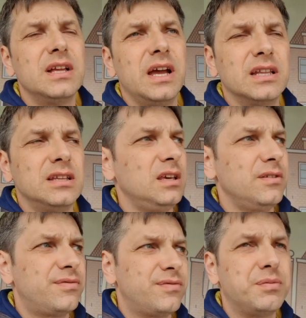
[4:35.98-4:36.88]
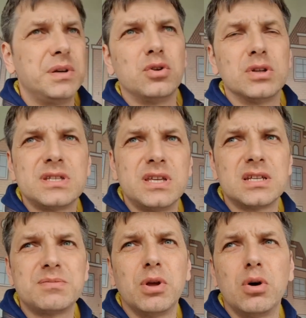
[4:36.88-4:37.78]
and if we don't see
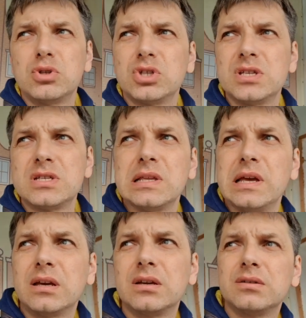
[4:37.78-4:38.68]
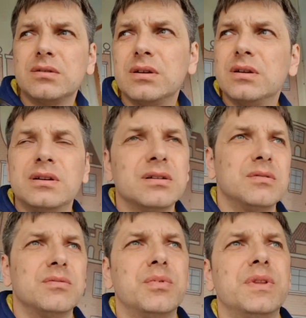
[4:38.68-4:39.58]
explosions like uh,
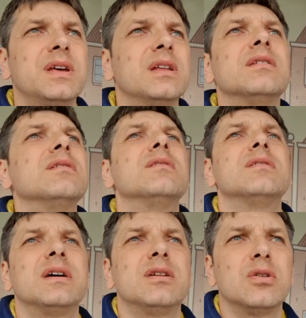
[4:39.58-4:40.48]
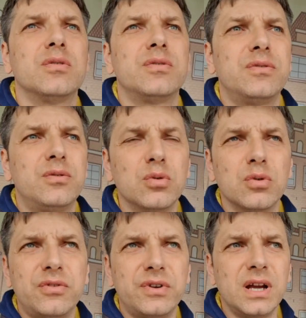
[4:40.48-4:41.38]
within I don't know two
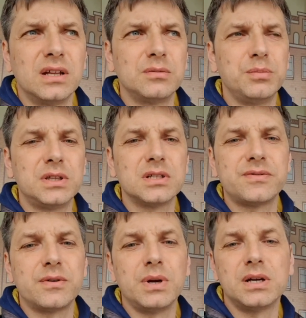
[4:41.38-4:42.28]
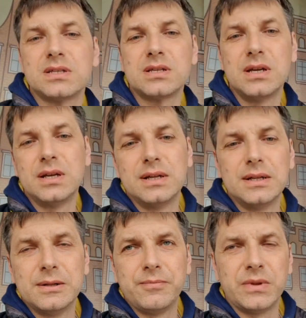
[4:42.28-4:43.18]
300 meters from us,
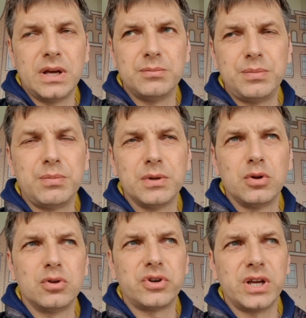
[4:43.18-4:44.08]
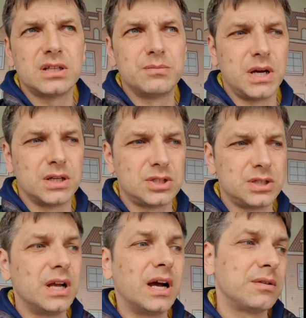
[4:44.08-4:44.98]
then people don't react much.
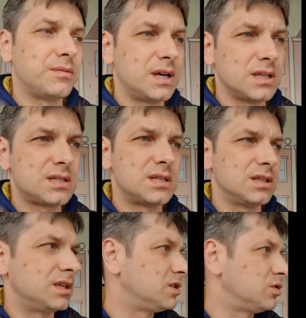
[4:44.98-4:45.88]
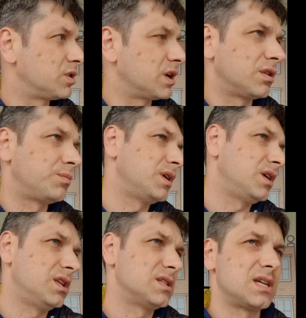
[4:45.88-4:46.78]
And otherwise, indeed, you can
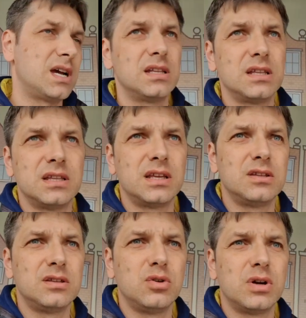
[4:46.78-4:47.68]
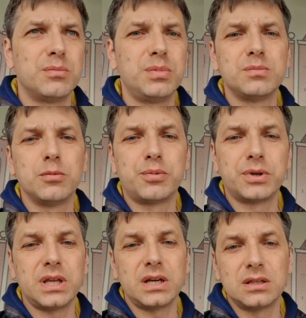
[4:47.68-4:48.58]
be inside and then you are a bit more
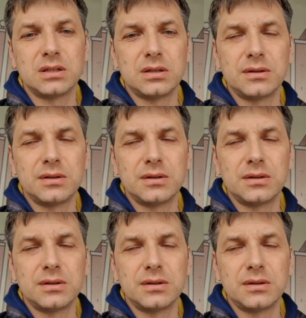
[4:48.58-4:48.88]
protected.